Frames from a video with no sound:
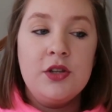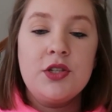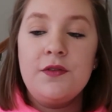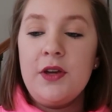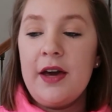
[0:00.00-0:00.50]

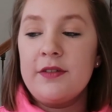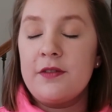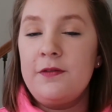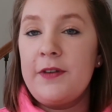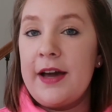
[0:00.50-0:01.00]
So if you have
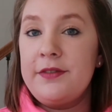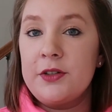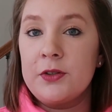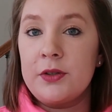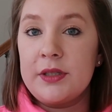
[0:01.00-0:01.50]
a
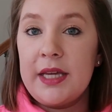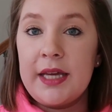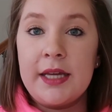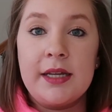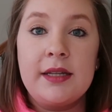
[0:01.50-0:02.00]
5-year-old
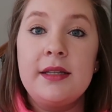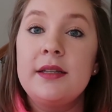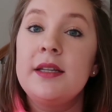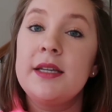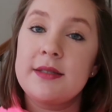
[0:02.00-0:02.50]
kid,
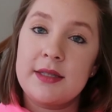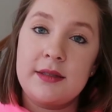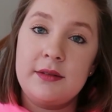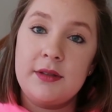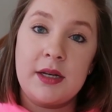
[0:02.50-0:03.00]
he's
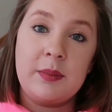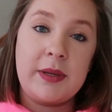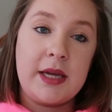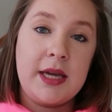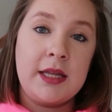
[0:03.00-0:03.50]
gonna
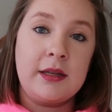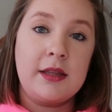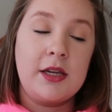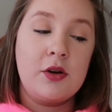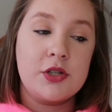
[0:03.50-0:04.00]
be in
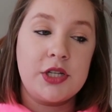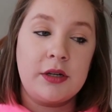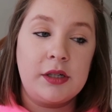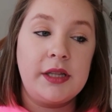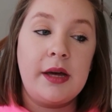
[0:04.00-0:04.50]
the
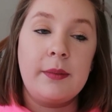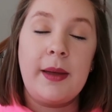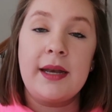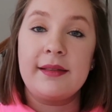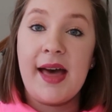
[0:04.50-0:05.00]
Oceaneer Club
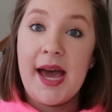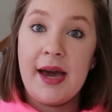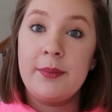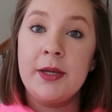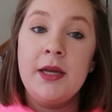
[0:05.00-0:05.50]
and
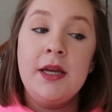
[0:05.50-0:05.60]
Lab.